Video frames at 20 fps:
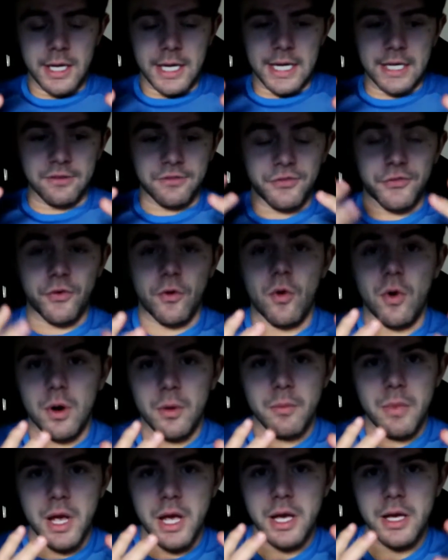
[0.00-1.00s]

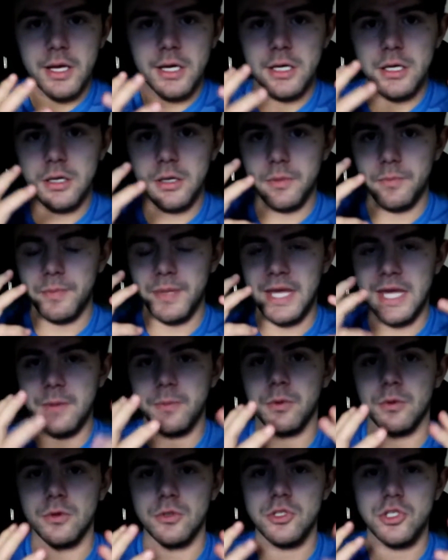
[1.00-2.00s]
inform
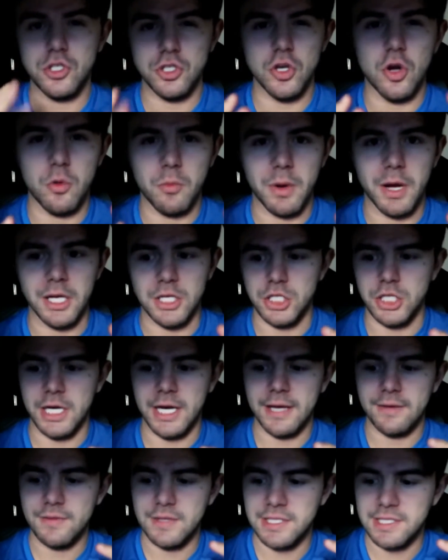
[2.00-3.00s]
people so much, and
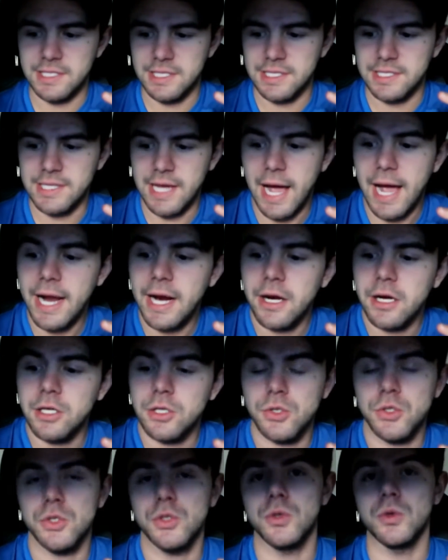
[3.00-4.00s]
I have this desire
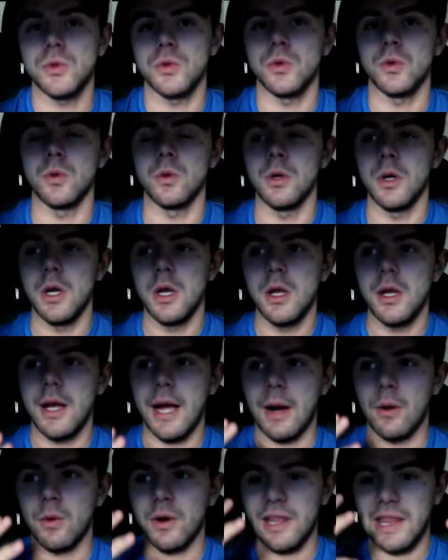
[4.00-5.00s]
to,
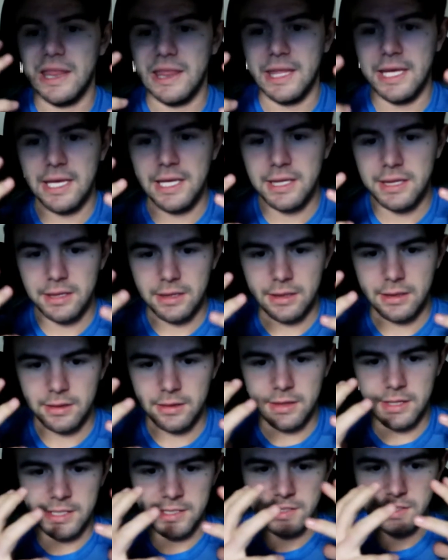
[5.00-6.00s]
I want to think
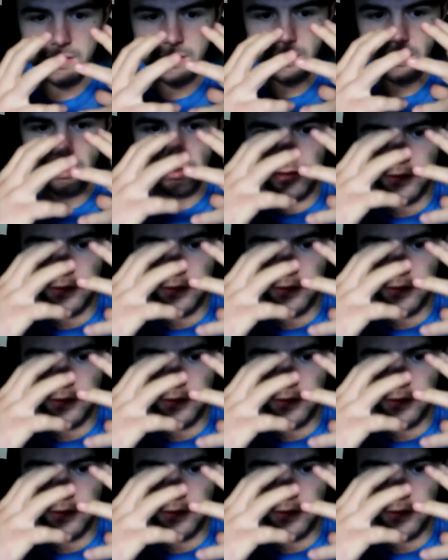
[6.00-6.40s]
this